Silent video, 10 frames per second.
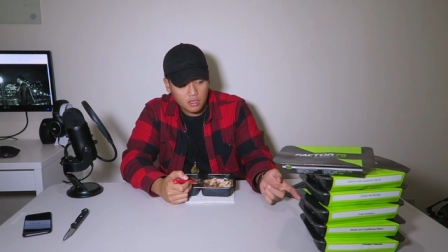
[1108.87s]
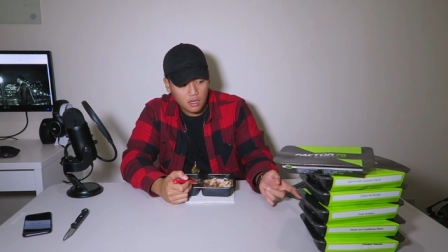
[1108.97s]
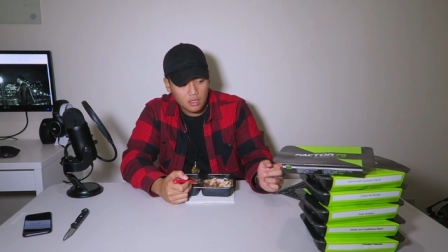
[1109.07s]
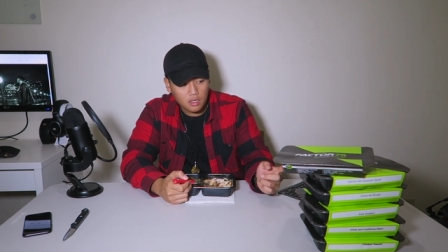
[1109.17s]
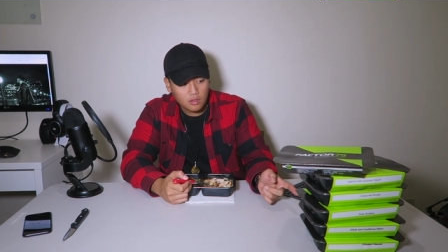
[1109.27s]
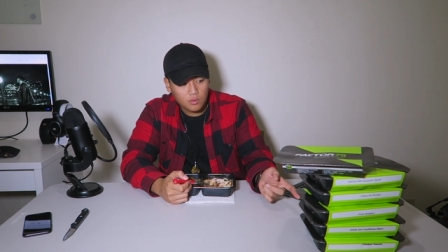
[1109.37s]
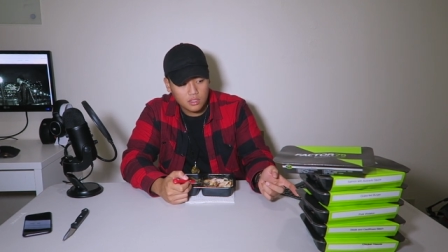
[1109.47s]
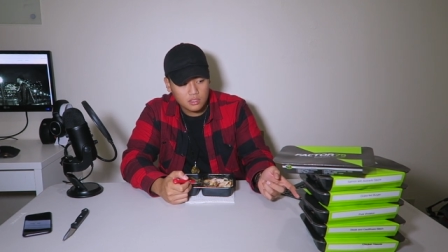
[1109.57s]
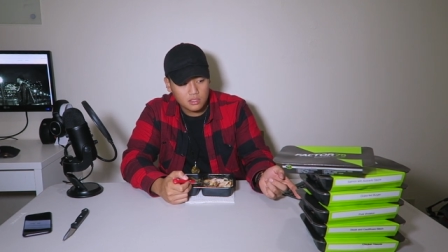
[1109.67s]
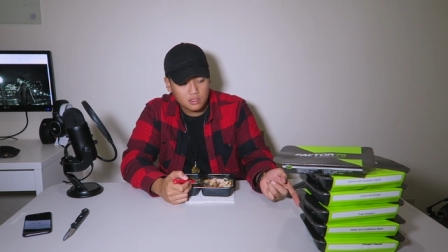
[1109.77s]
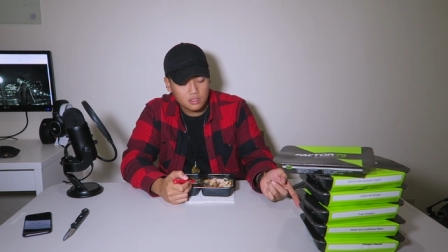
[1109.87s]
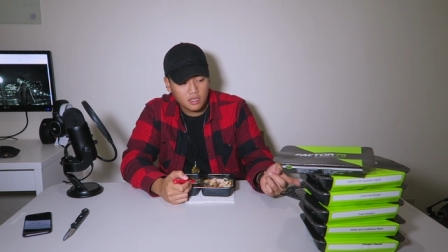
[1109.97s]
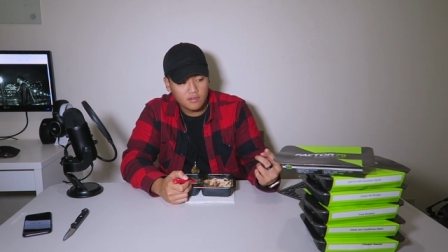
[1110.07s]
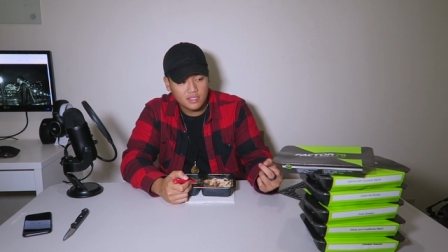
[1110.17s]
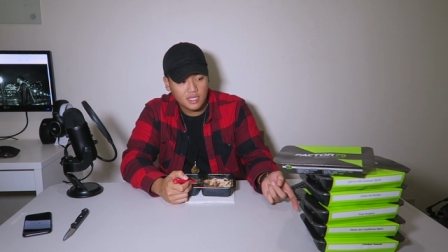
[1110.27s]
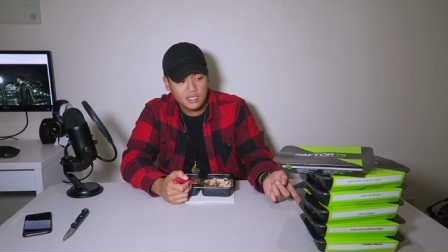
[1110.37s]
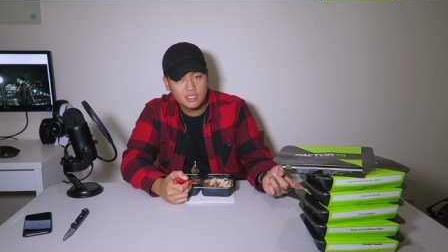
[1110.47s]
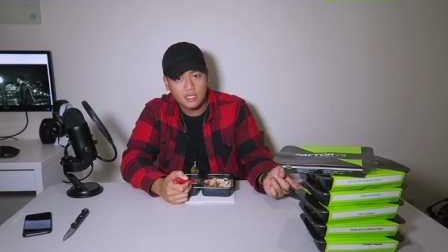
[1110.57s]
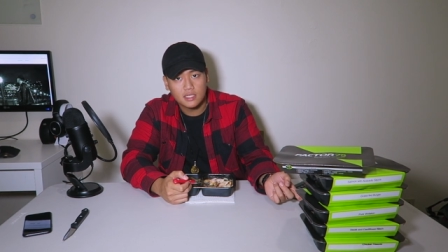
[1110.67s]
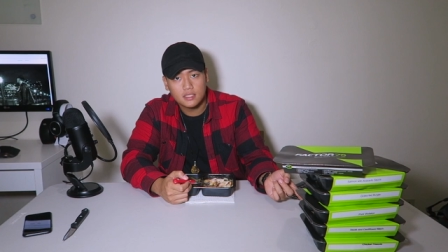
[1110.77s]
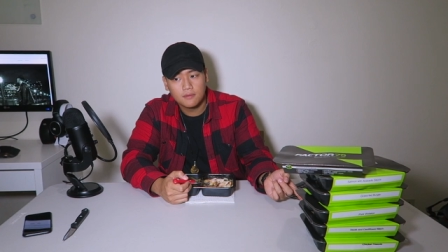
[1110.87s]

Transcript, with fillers: of the other ones to give it a taste test.